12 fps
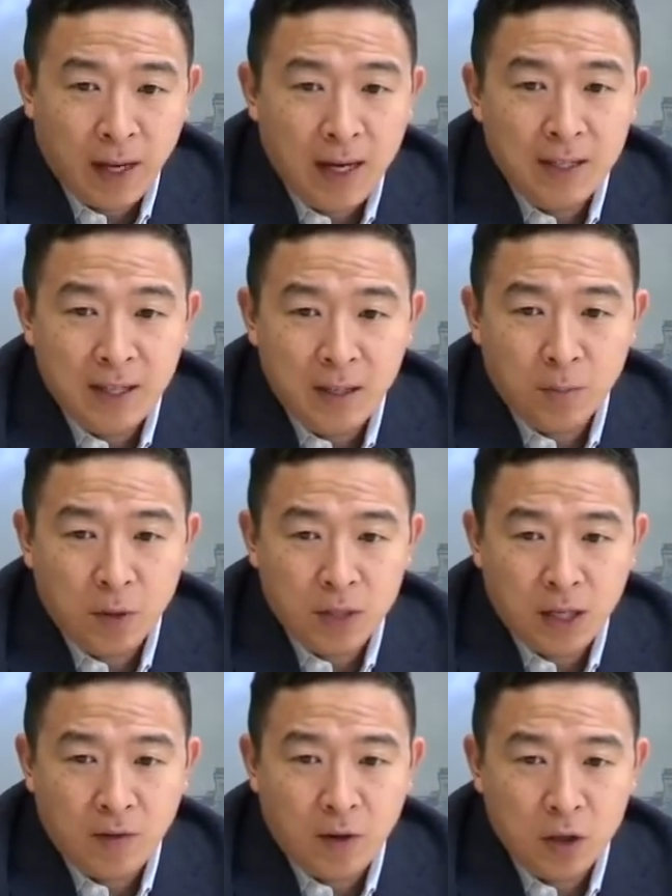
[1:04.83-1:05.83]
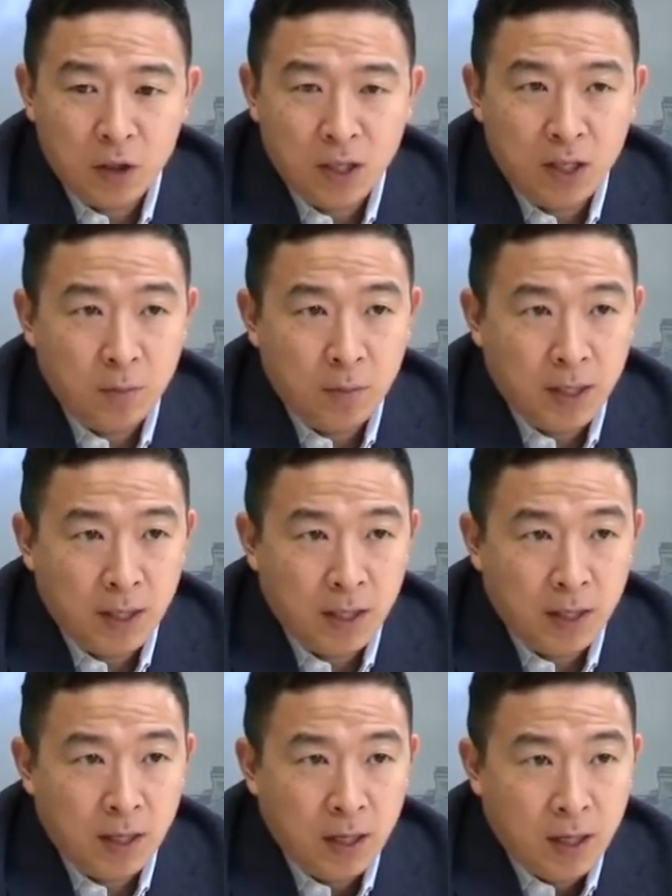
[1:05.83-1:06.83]
18% of our
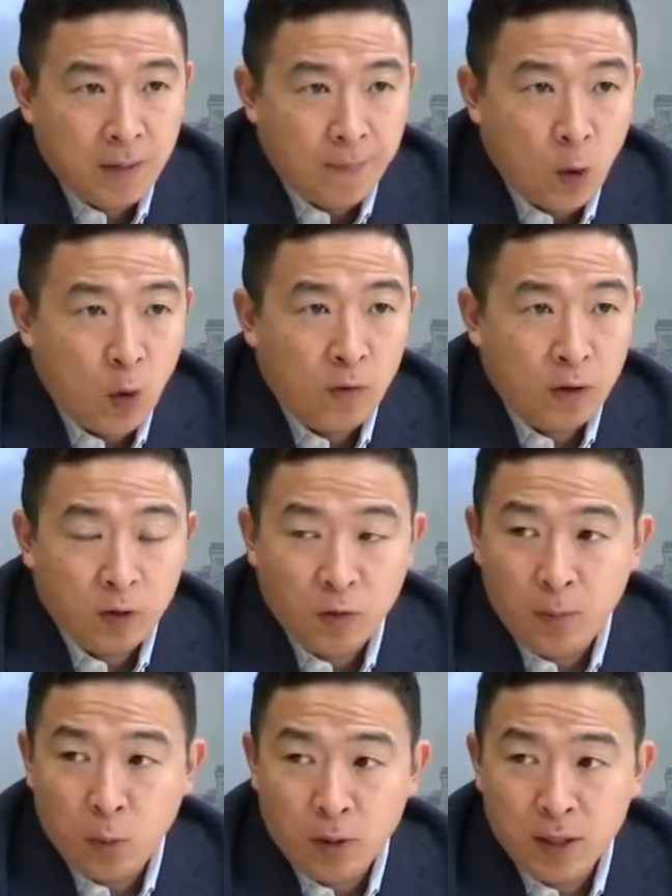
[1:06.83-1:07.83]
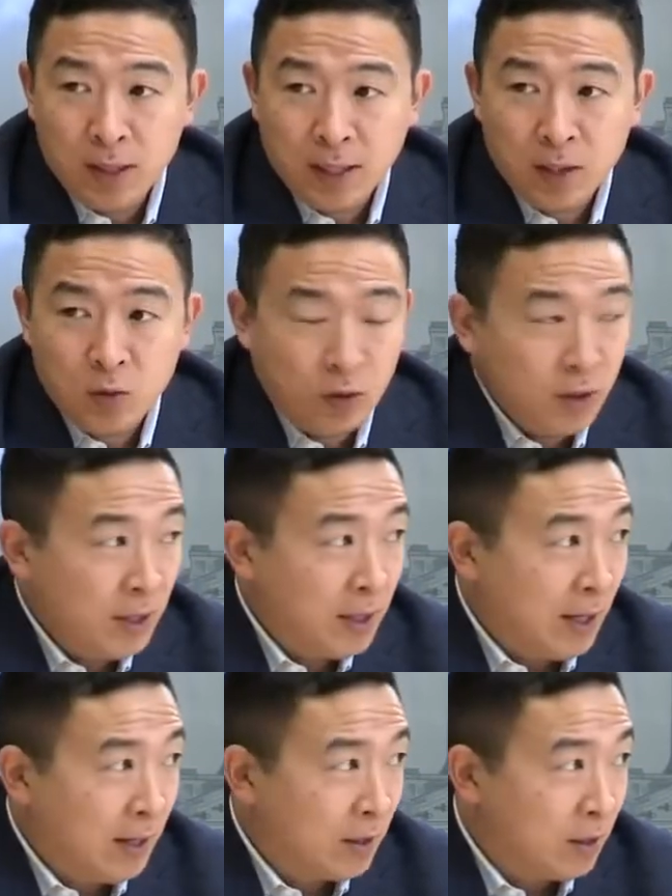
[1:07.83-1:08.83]
GDP, over $3.6 trillion
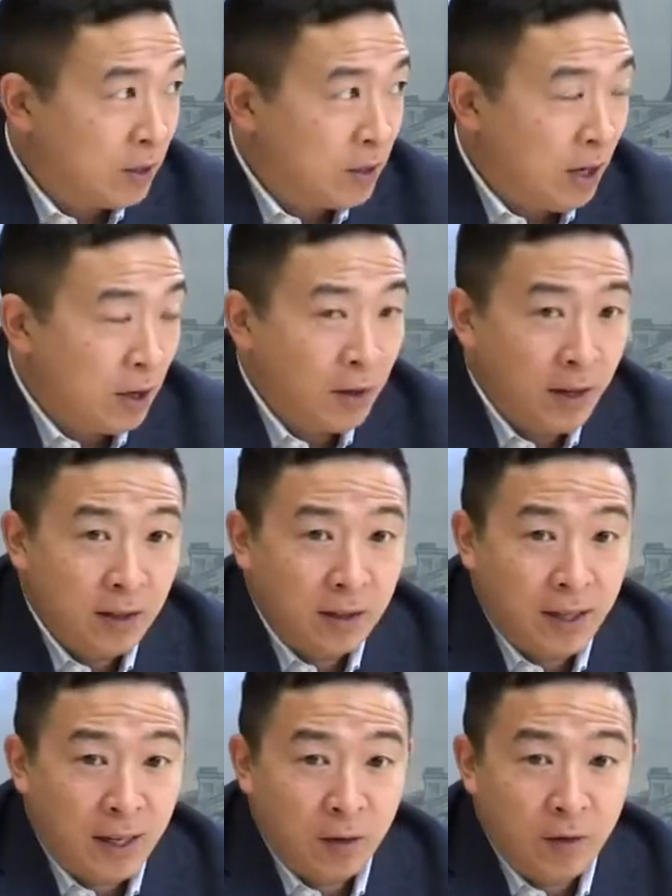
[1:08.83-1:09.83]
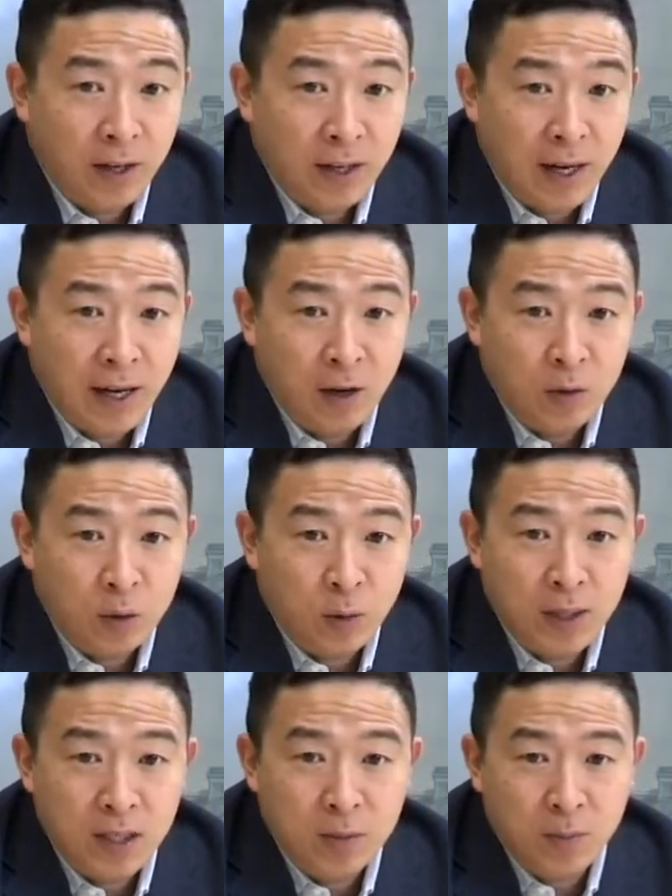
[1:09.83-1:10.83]
on our healthcare right now,
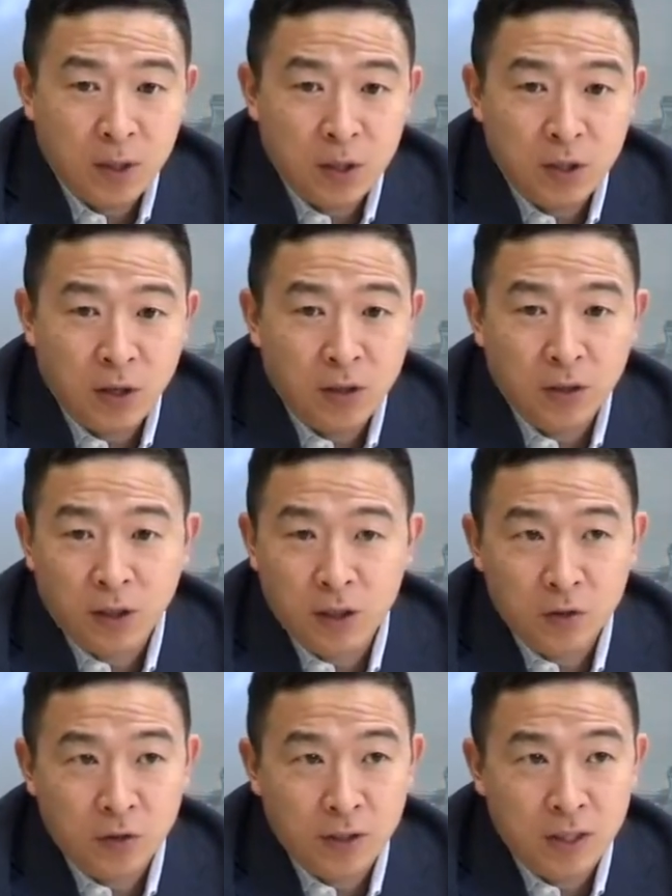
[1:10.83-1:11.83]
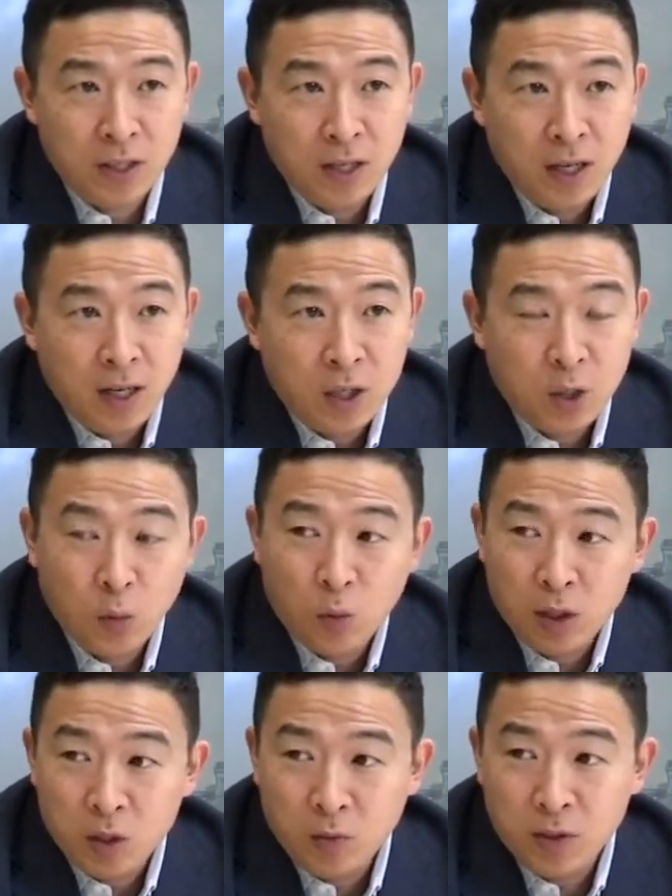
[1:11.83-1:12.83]
twice as much as other countries, to
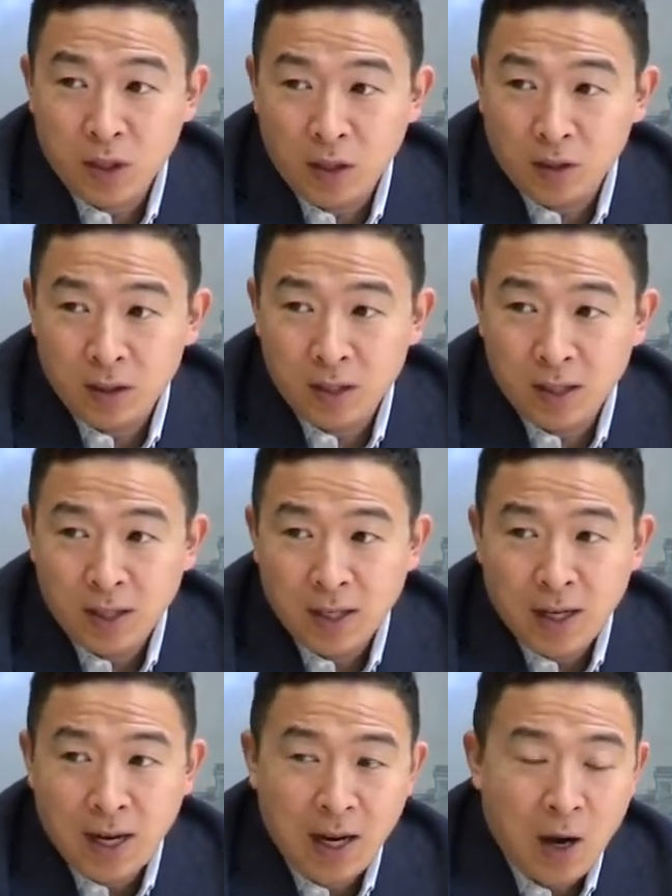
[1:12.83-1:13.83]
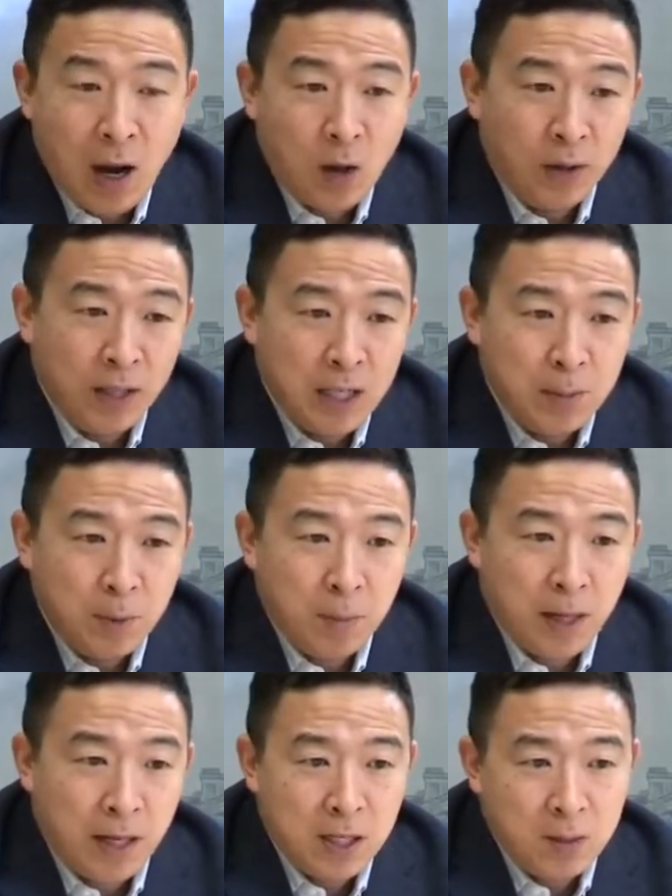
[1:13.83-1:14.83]
worse results. Now, how can this be
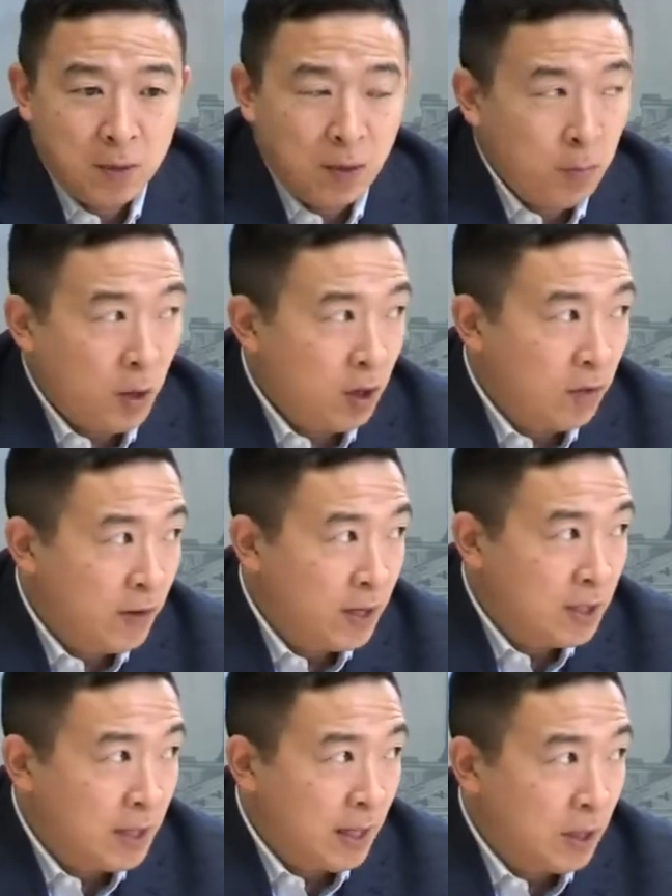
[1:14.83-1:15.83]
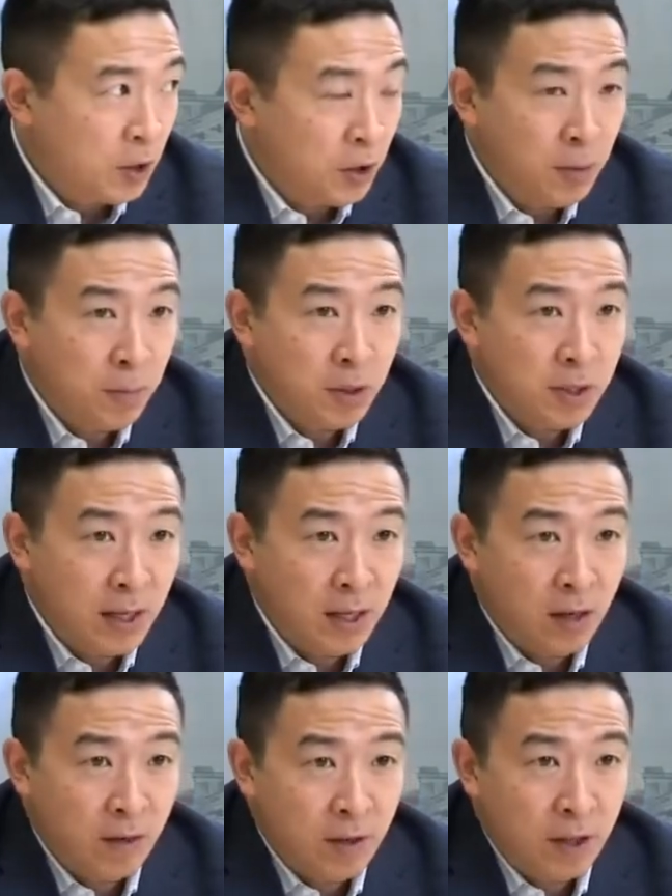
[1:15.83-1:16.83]
possible? Part of it is that 30%
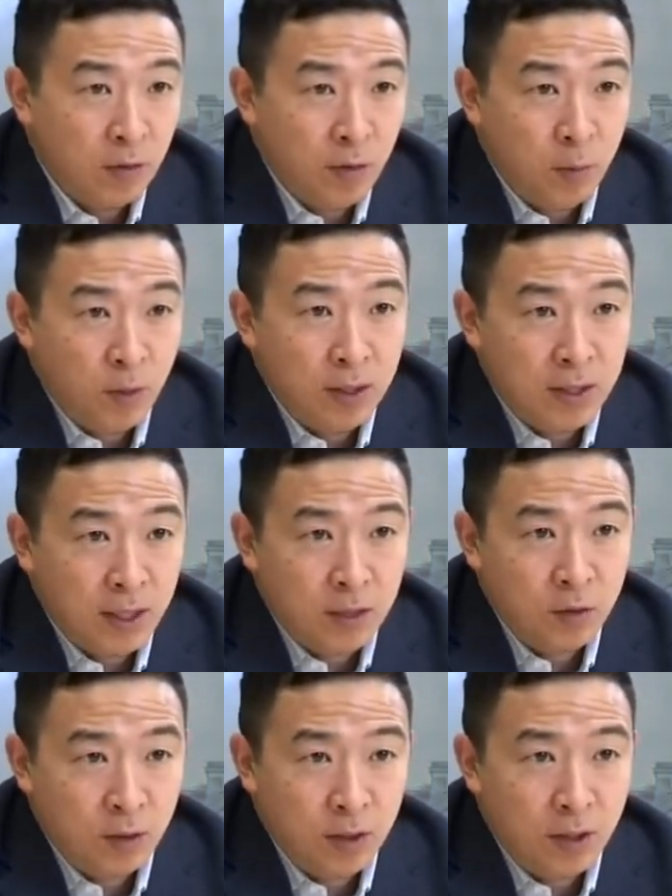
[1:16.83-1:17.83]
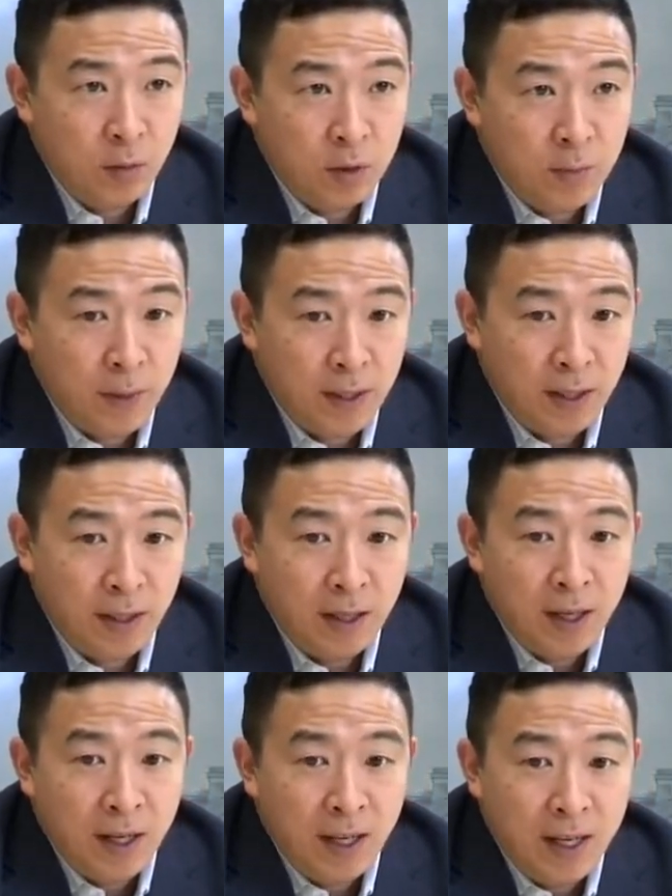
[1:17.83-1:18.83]
of the $3.6 trillion we're spending
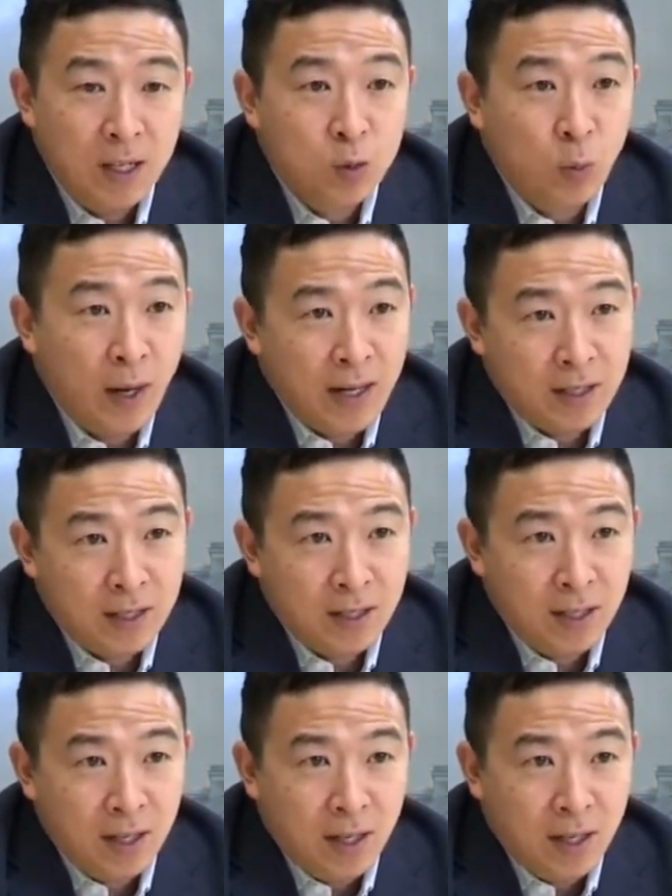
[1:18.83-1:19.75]
is waste.